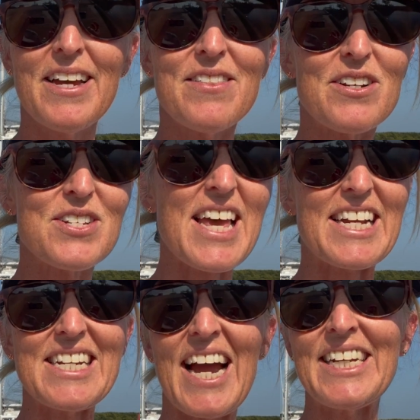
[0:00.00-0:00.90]
There's like
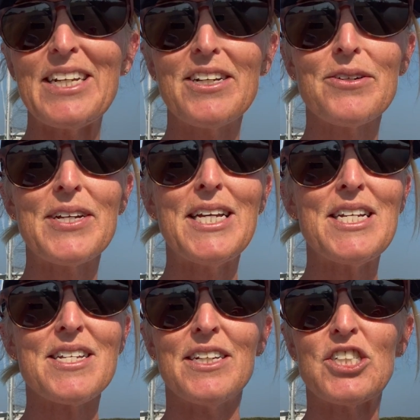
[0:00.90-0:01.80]
90 degrees
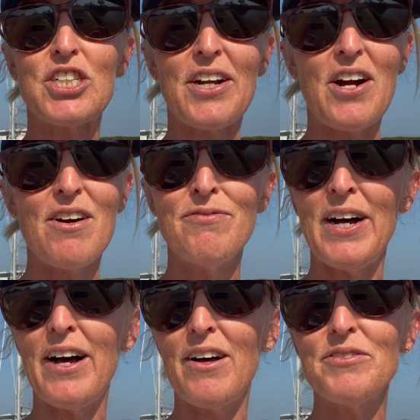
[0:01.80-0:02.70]
and shut-off
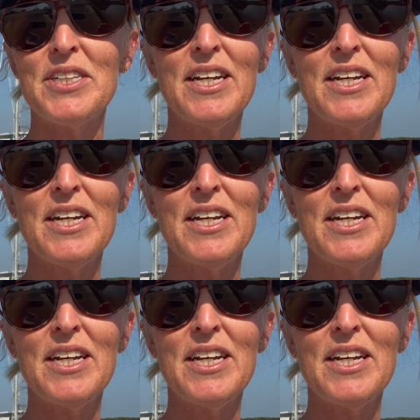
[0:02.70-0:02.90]
valves.